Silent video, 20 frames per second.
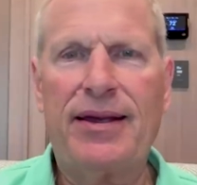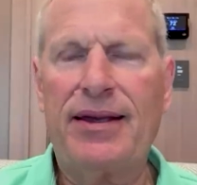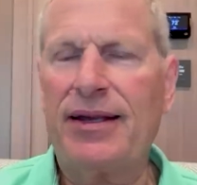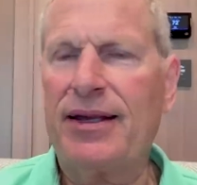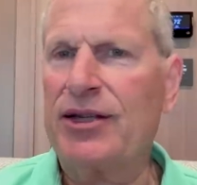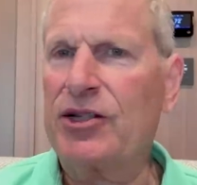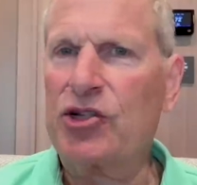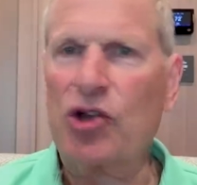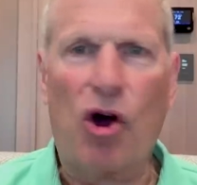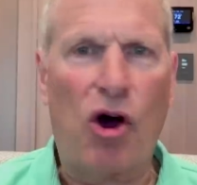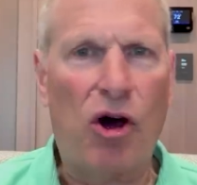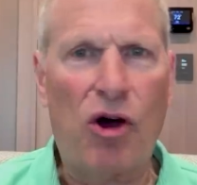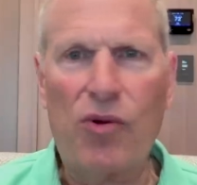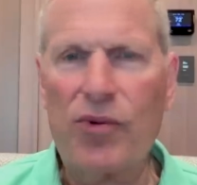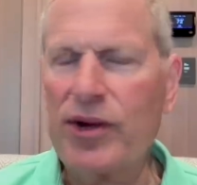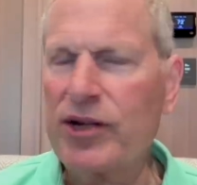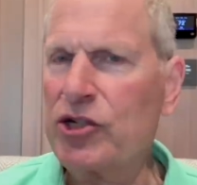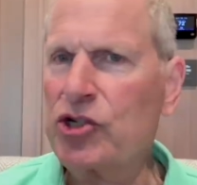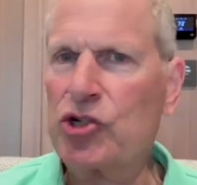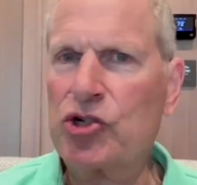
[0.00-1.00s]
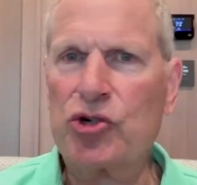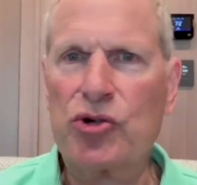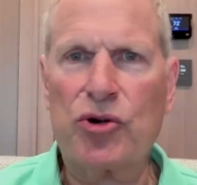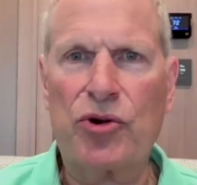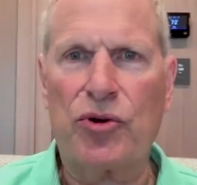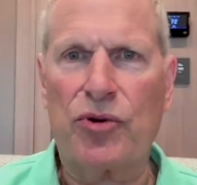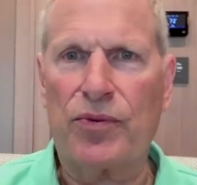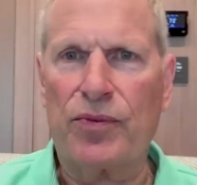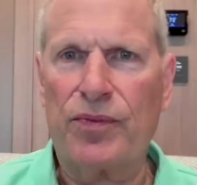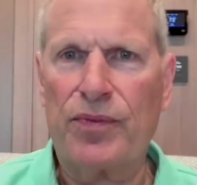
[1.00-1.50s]
it's always
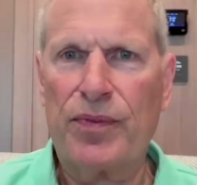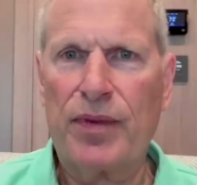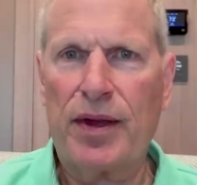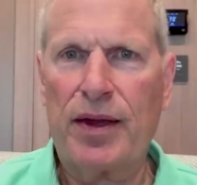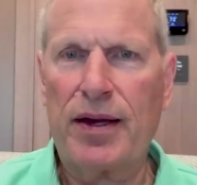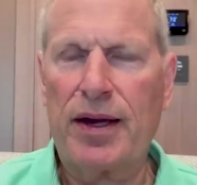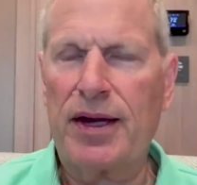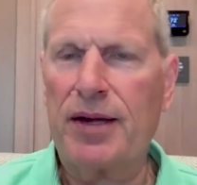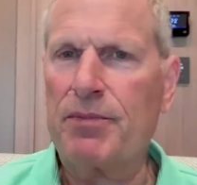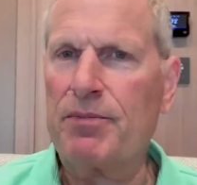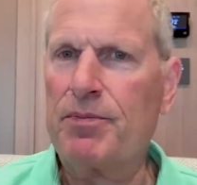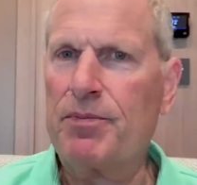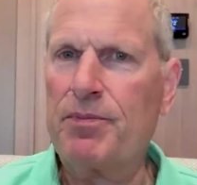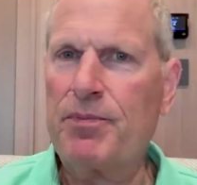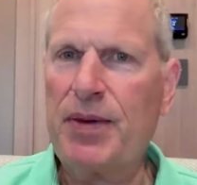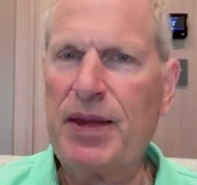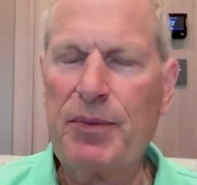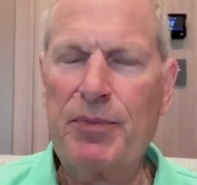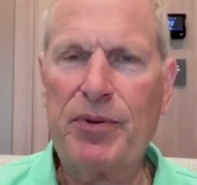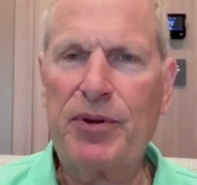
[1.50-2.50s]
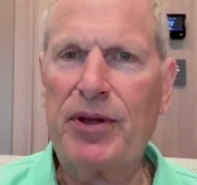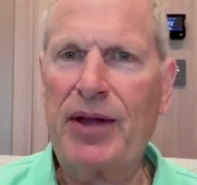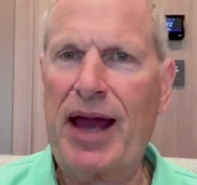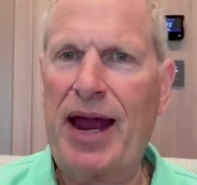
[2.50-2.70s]
true people